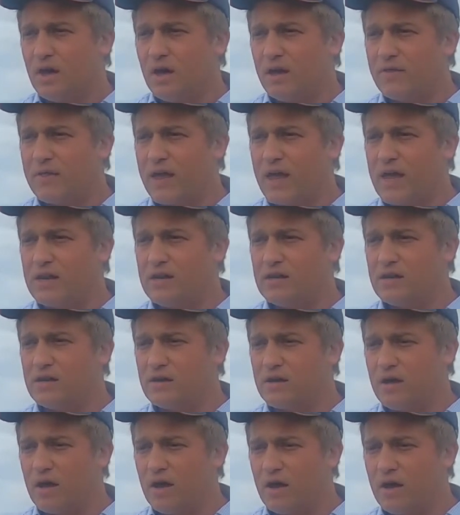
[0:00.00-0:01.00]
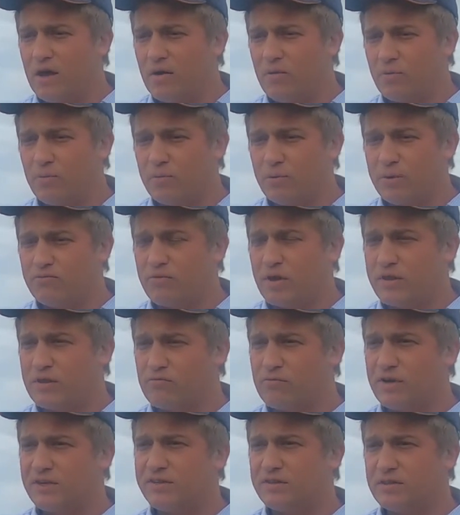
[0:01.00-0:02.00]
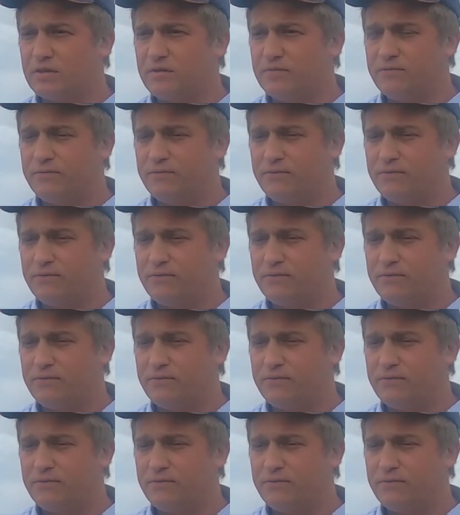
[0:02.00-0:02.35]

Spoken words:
then we run the risk of